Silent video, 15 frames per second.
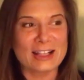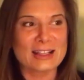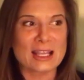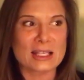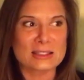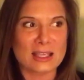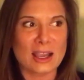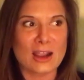They
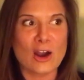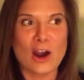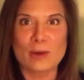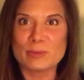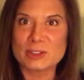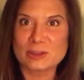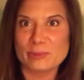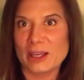say
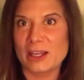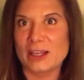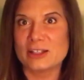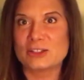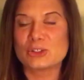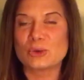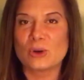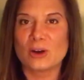karma's a
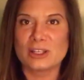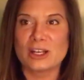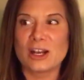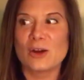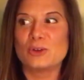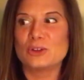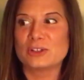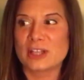bitch or, you know,
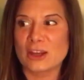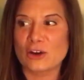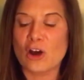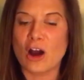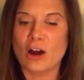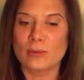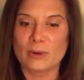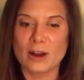you'll get your
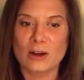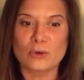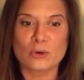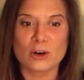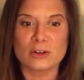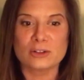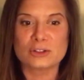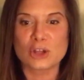karma
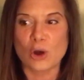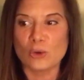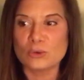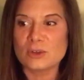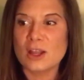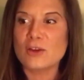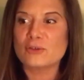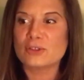or don't
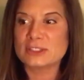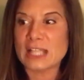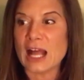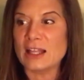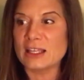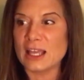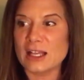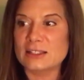
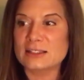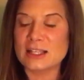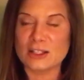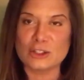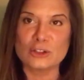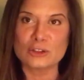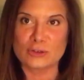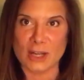retaliate because then
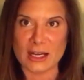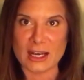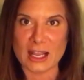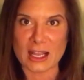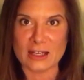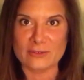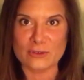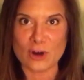you'll create
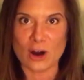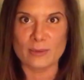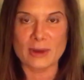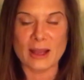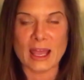negative karma.